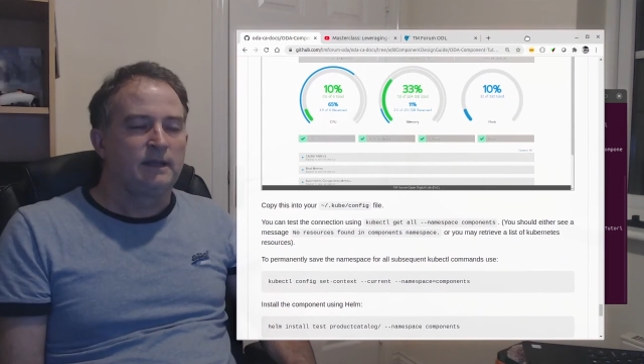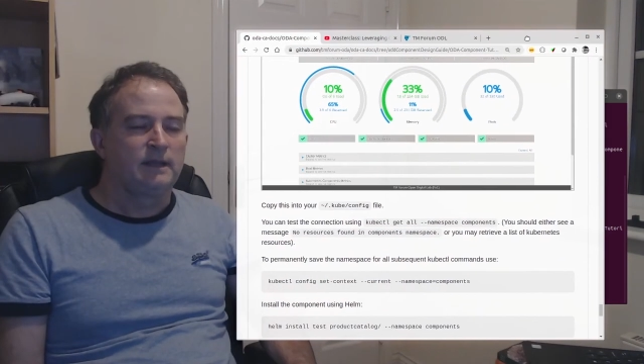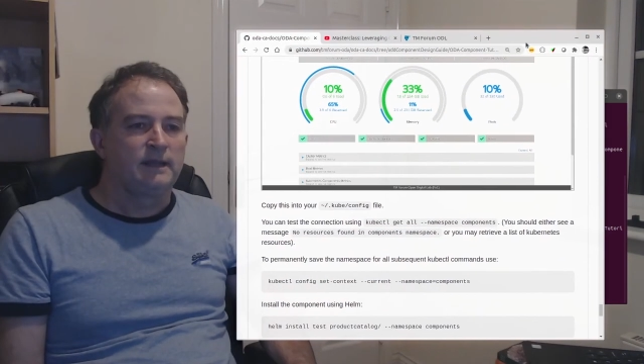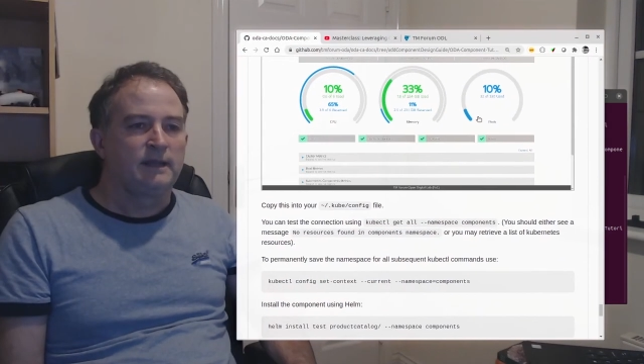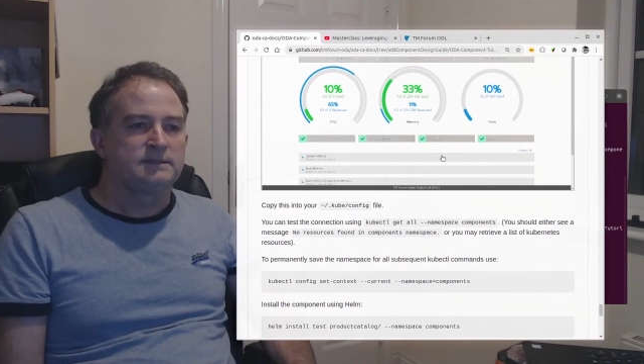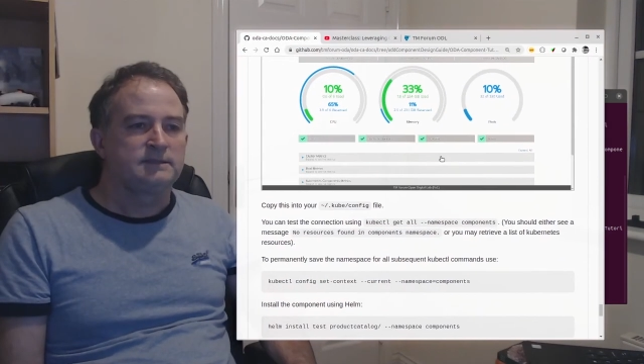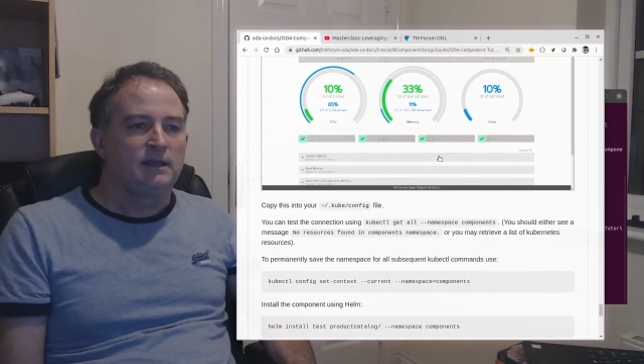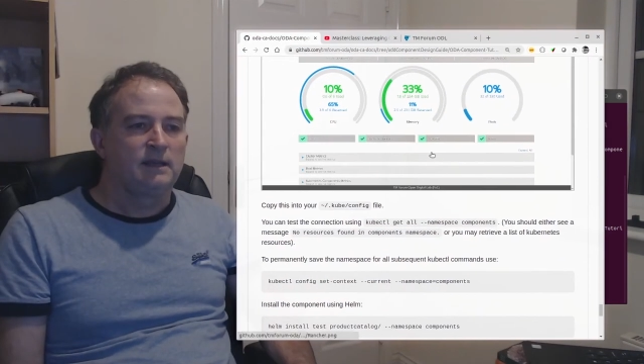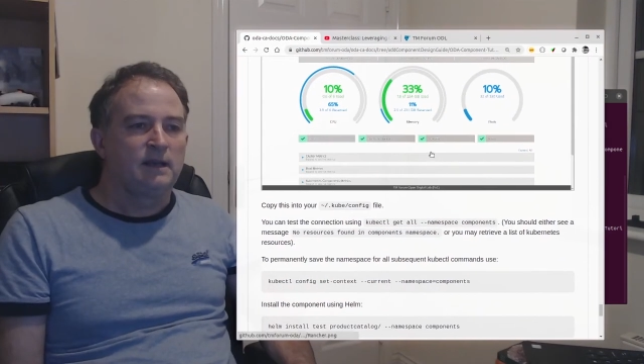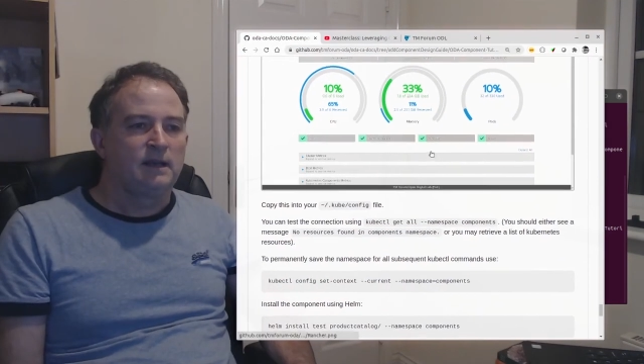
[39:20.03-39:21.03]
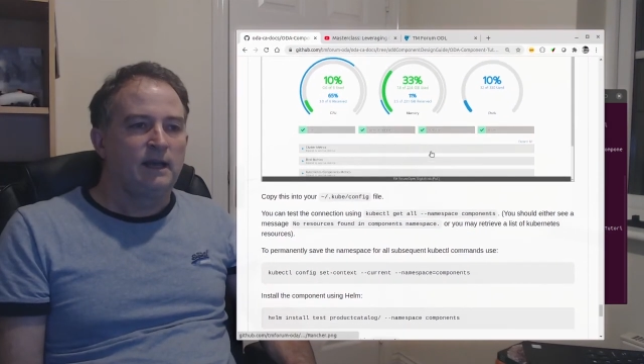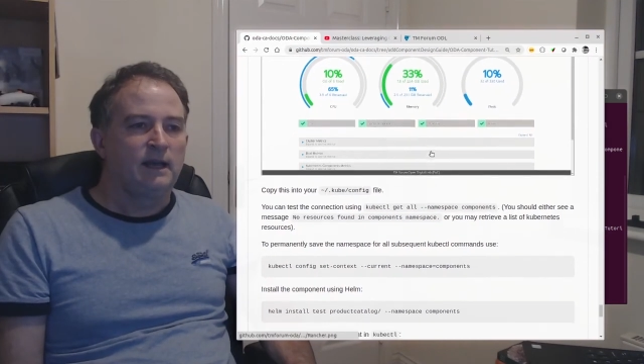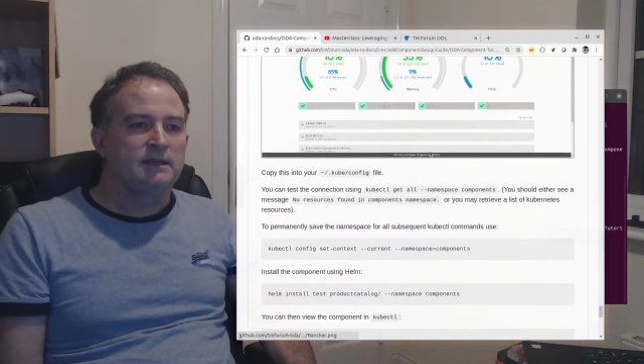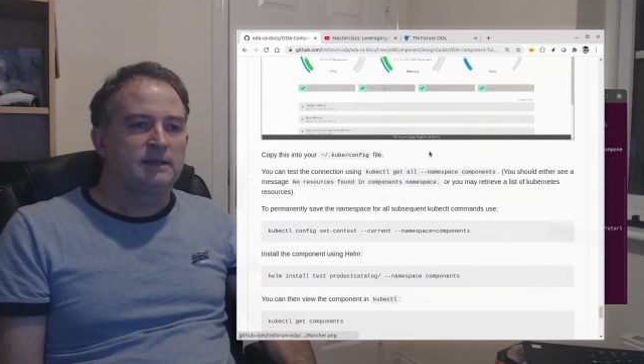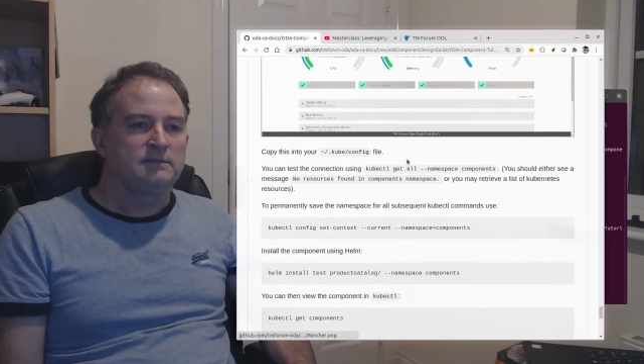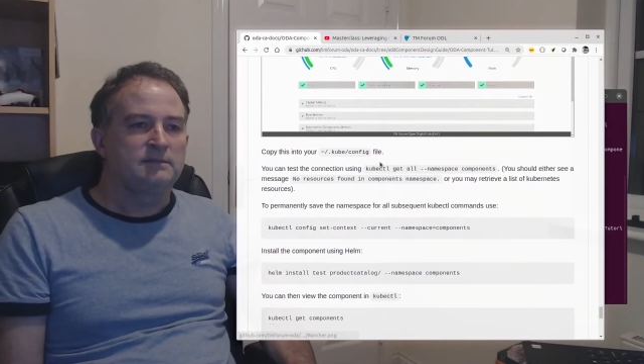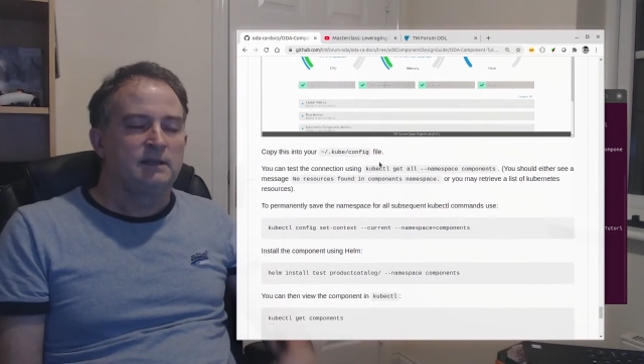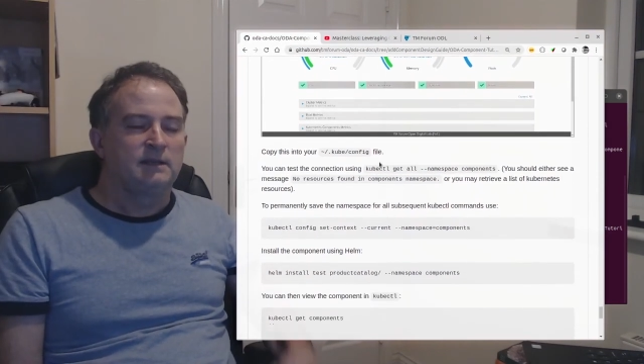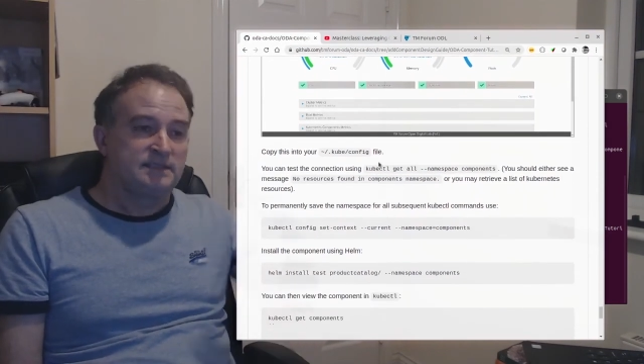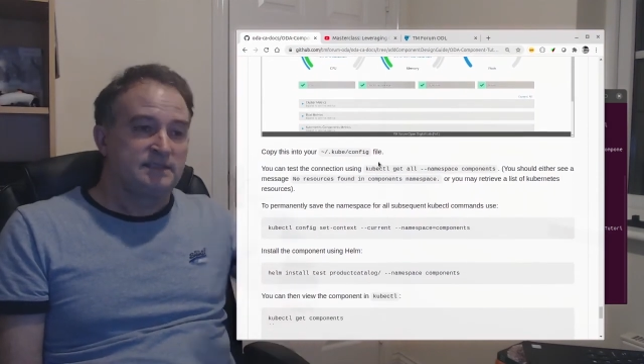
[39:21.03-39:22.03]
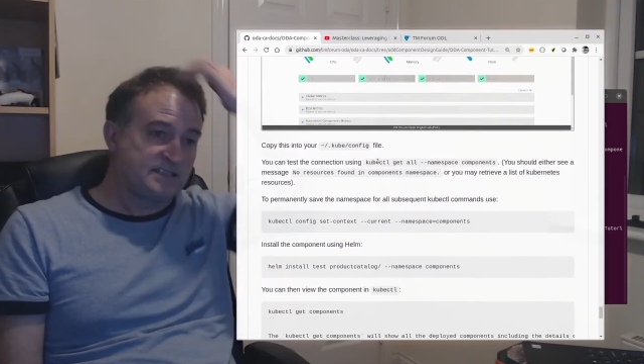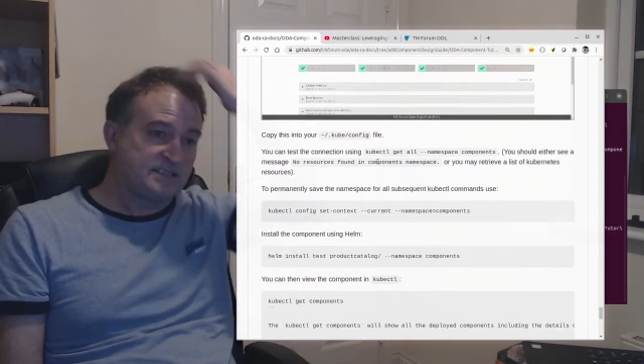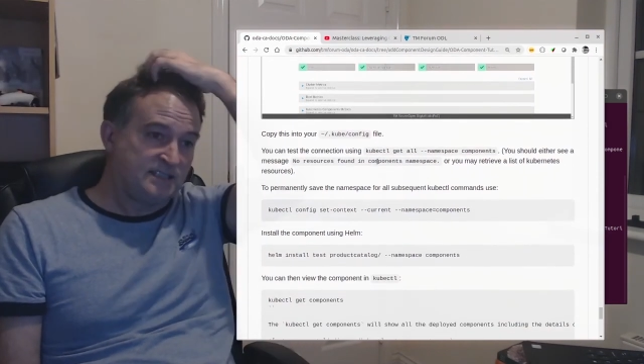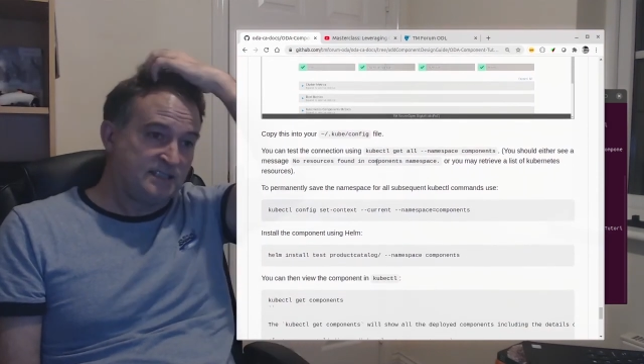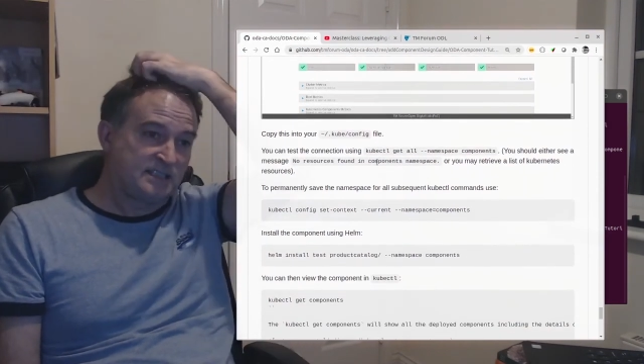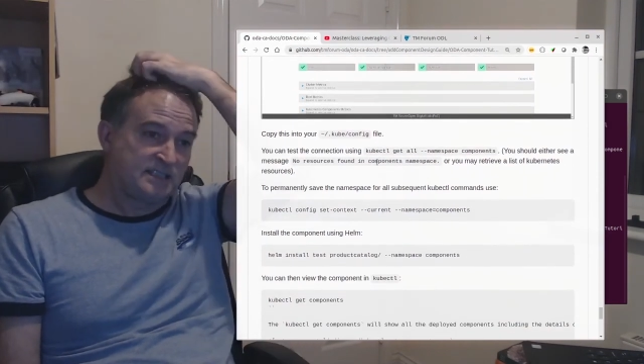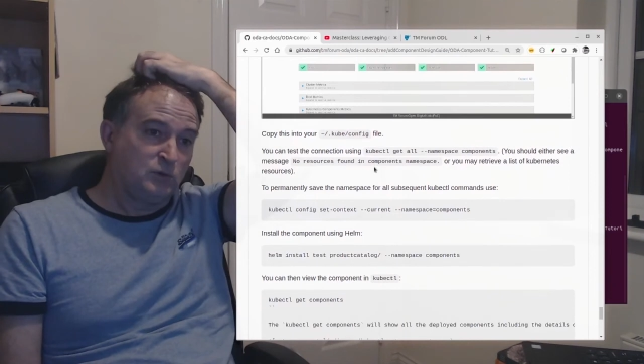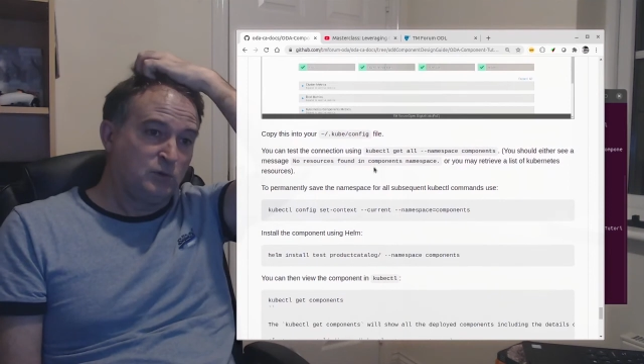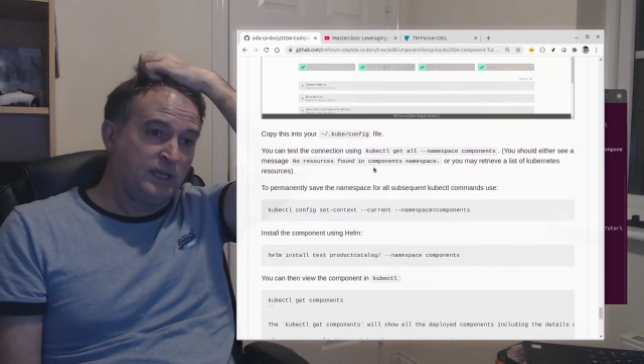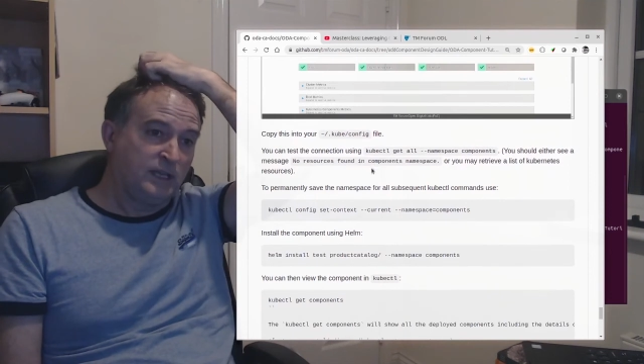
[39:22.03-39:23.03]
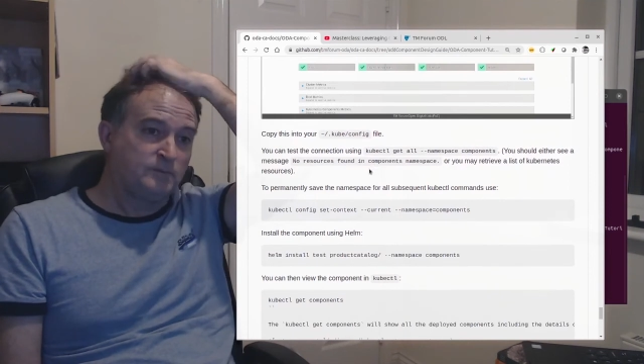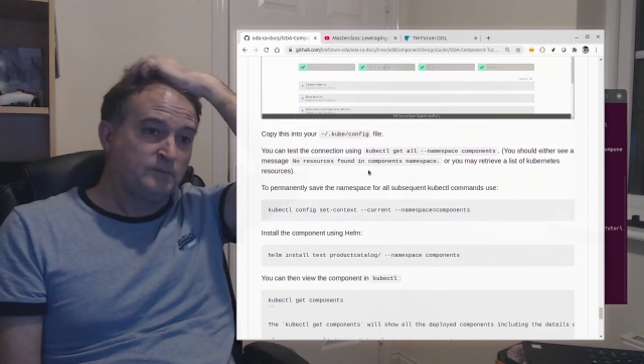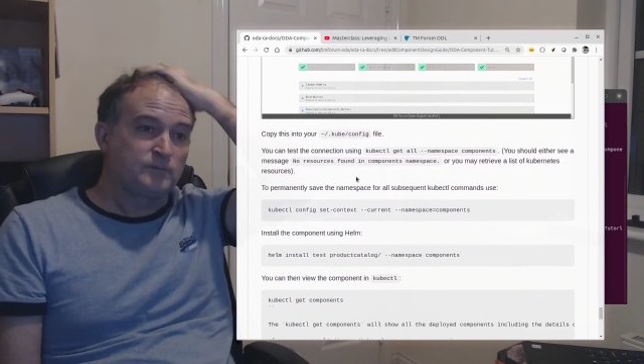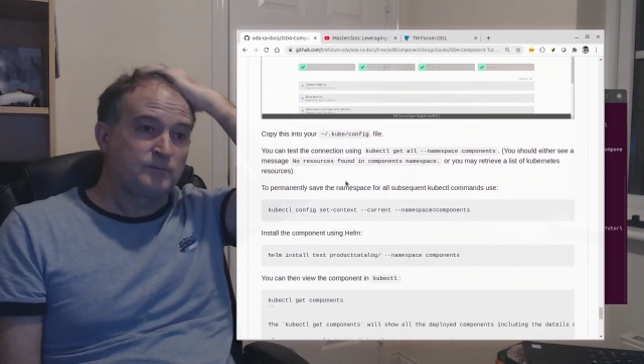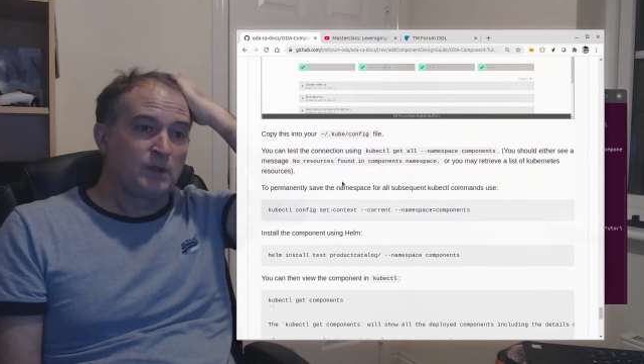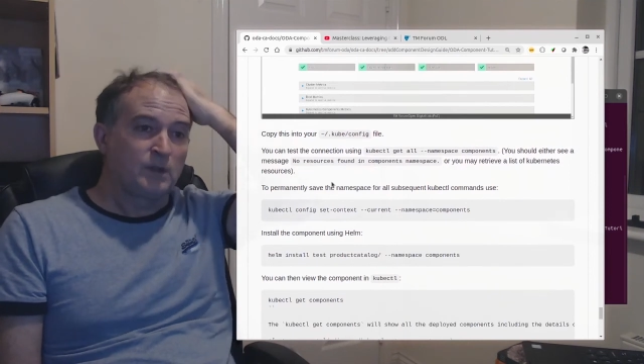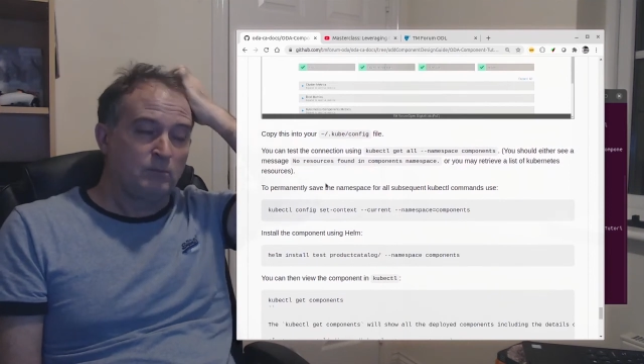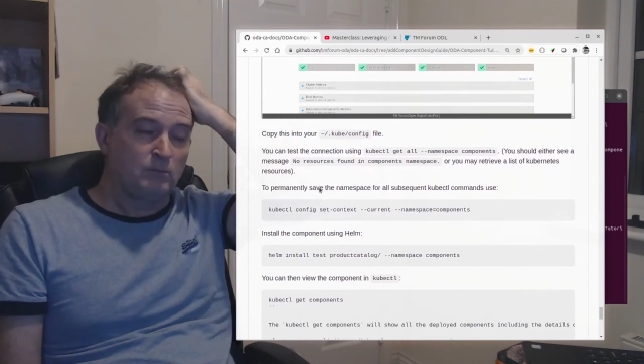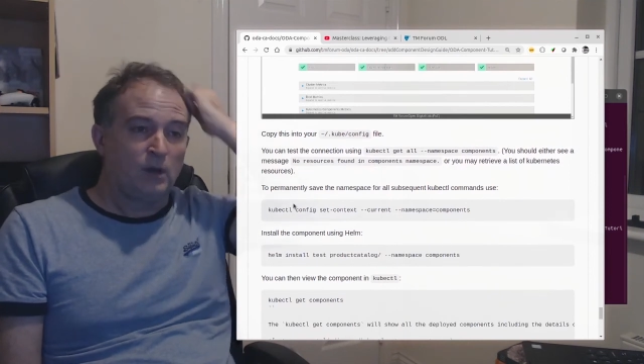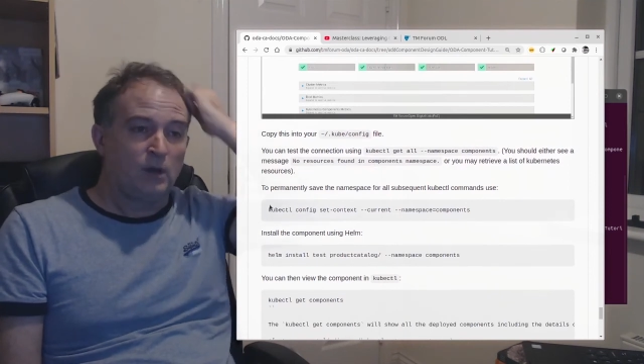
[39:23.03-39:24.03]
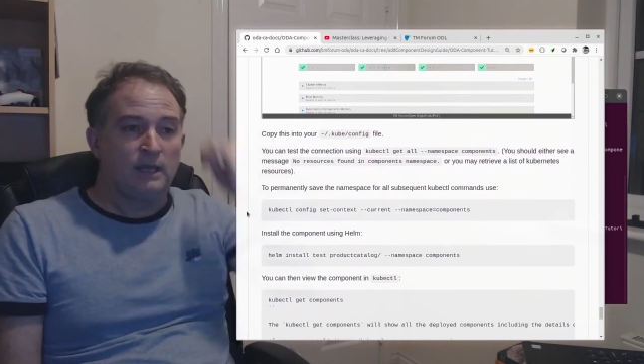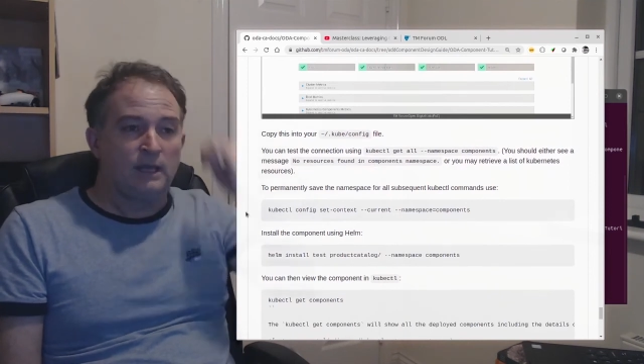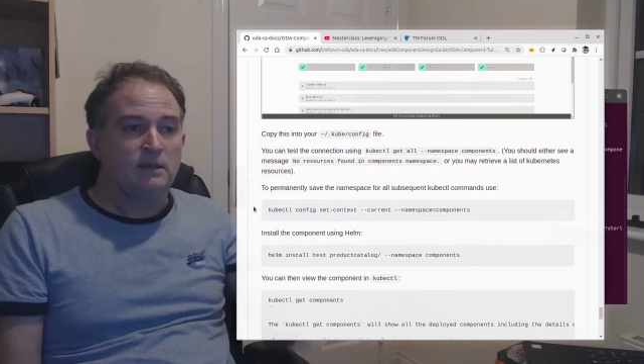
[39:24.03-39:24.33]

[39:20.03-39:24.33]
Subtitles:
is I can test that it's actually working by